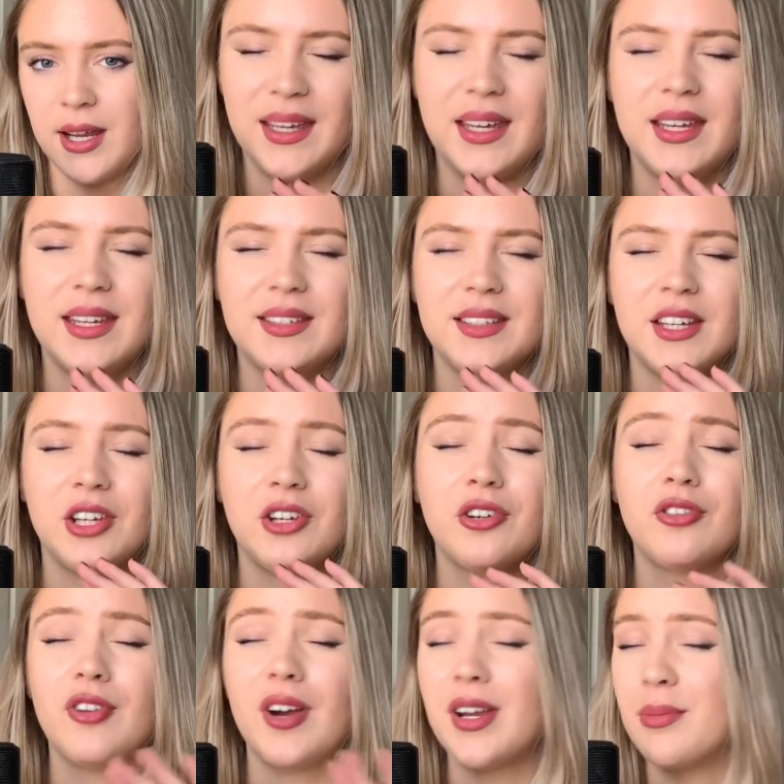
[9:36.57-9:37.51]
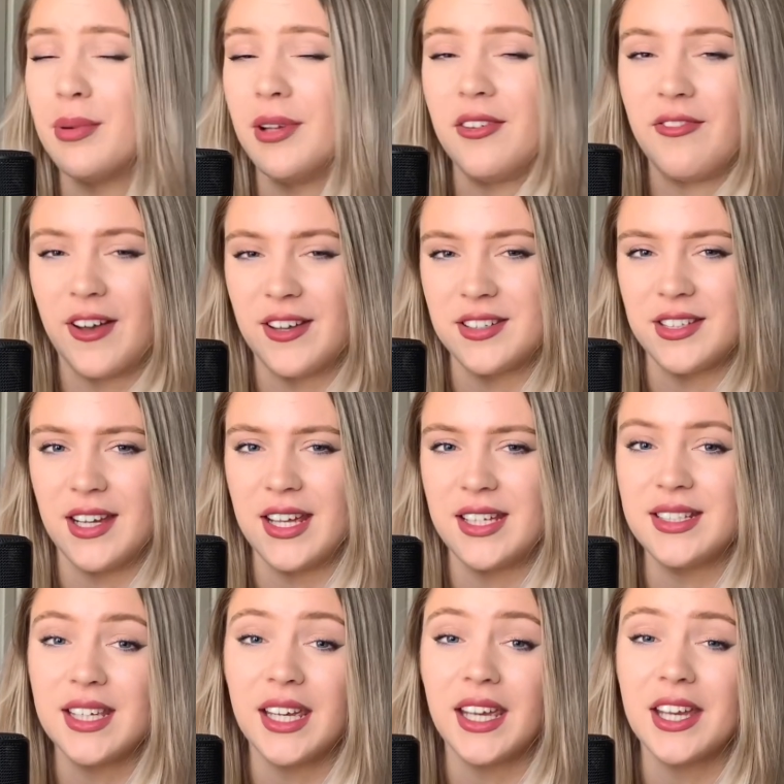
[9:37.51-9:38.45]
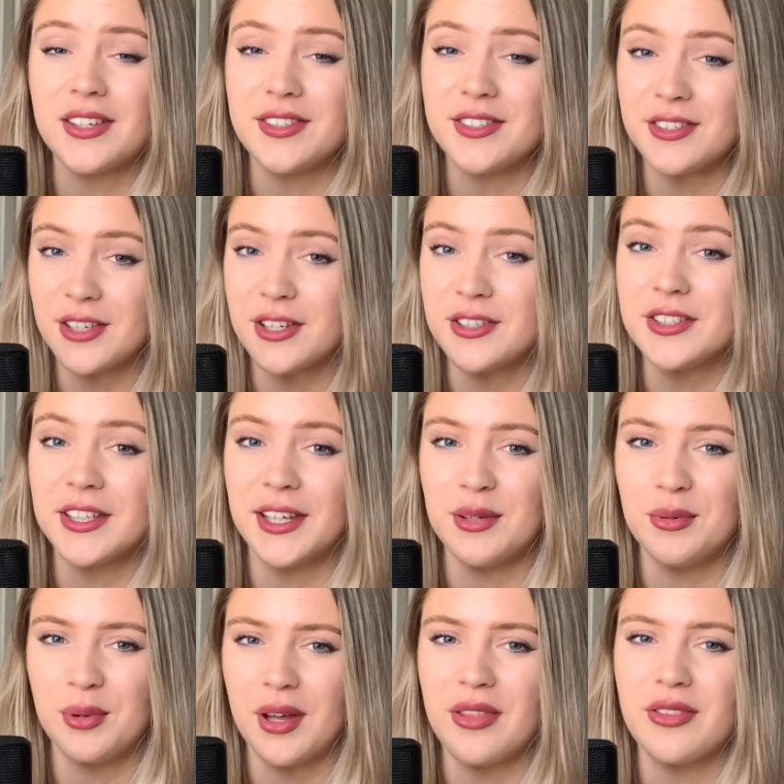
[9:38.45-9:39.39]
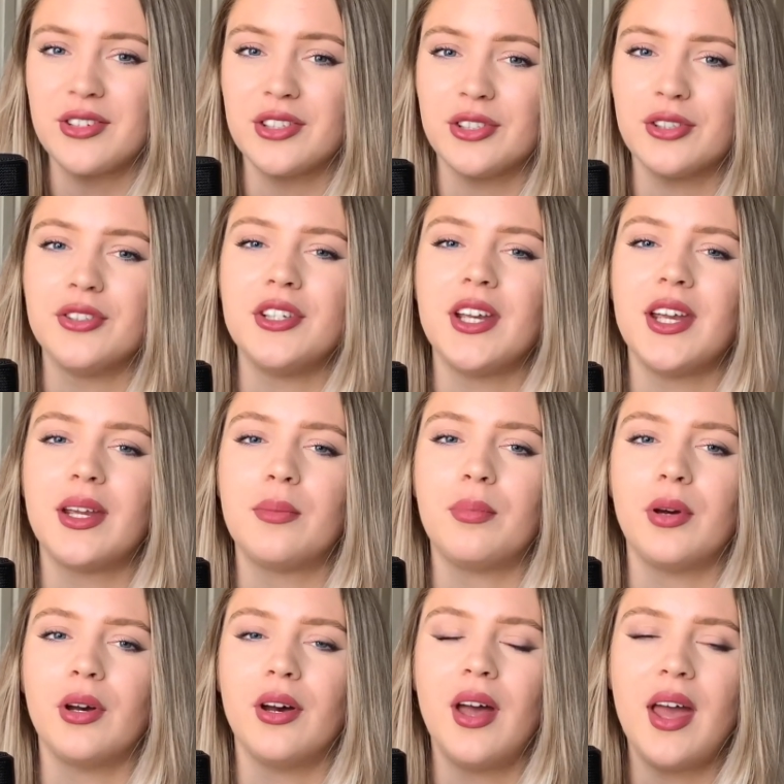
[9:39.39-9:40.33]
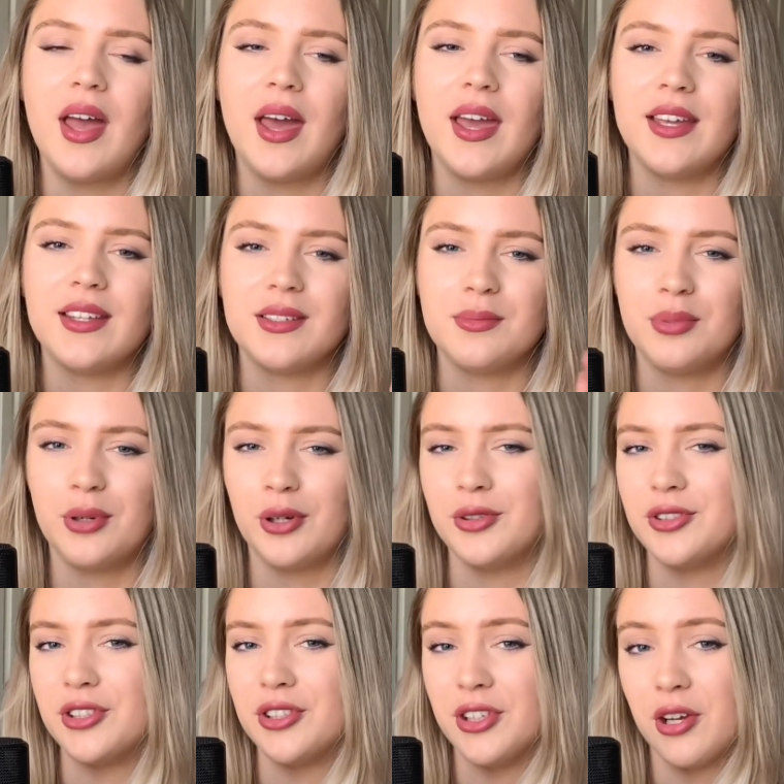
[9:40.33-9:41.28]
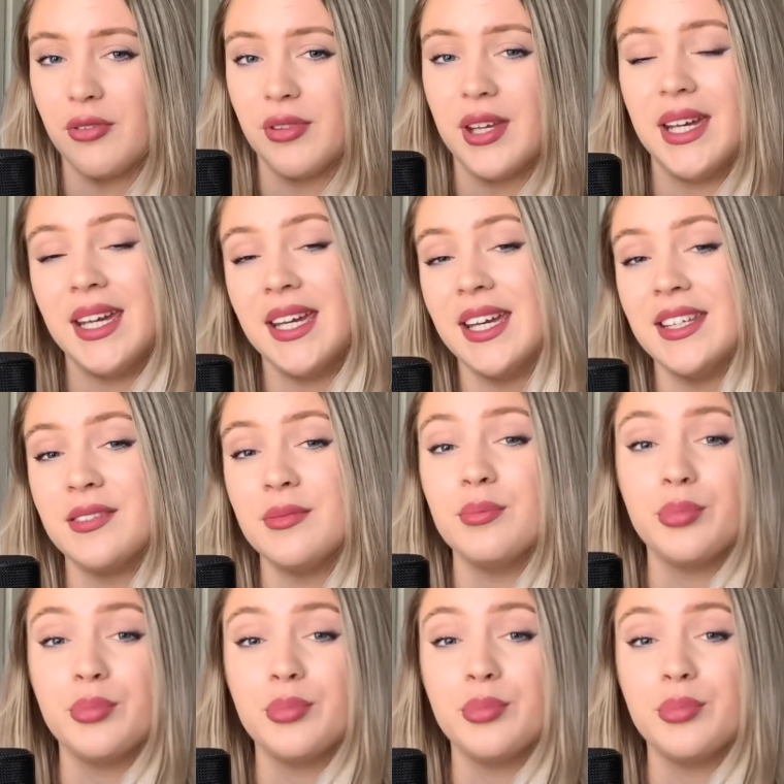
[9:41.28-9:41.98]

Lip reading: It is incredibly fascinating and certainly worth studying, but it's important to note that it isn't